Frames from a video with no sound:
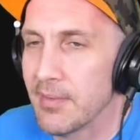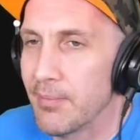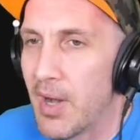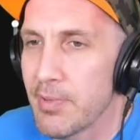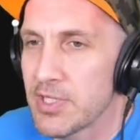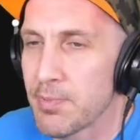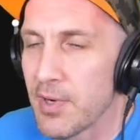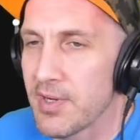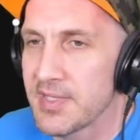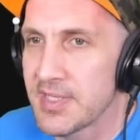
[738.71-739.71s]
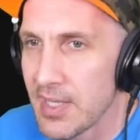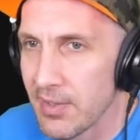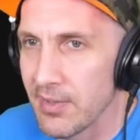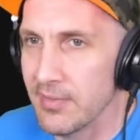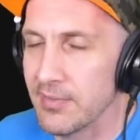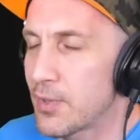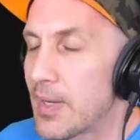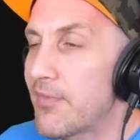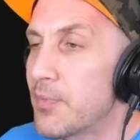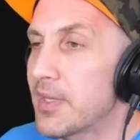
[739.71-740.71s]
Bobby Shmurda still
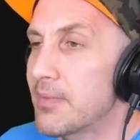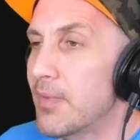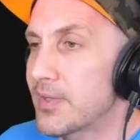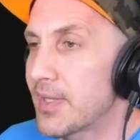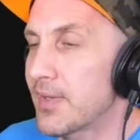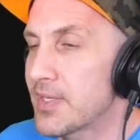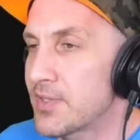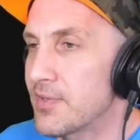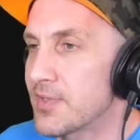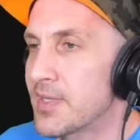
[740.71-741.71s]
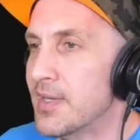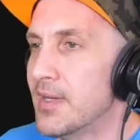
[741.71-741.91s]
2.5 million monthly listeners